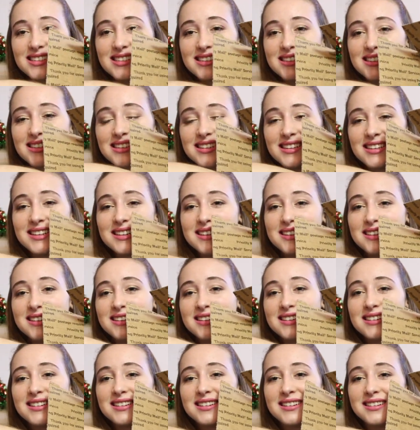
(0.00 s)

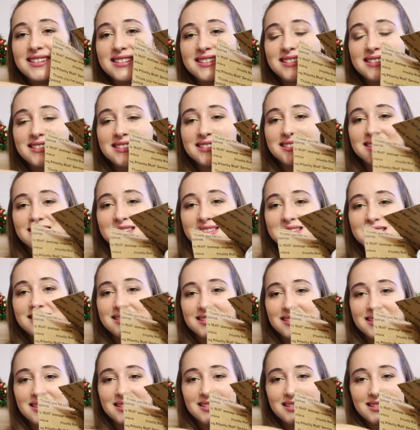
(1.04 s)

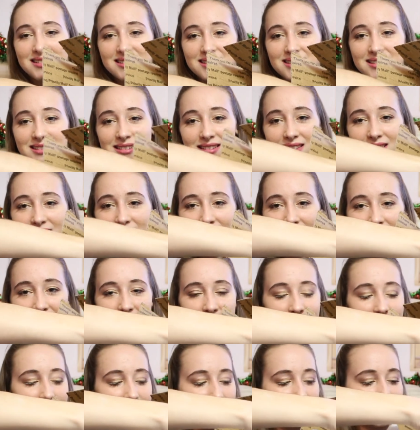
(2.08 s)

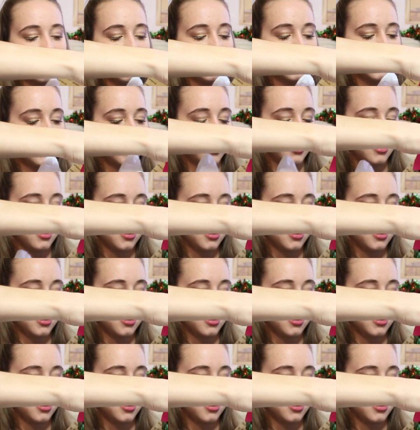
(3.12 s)
[no speech]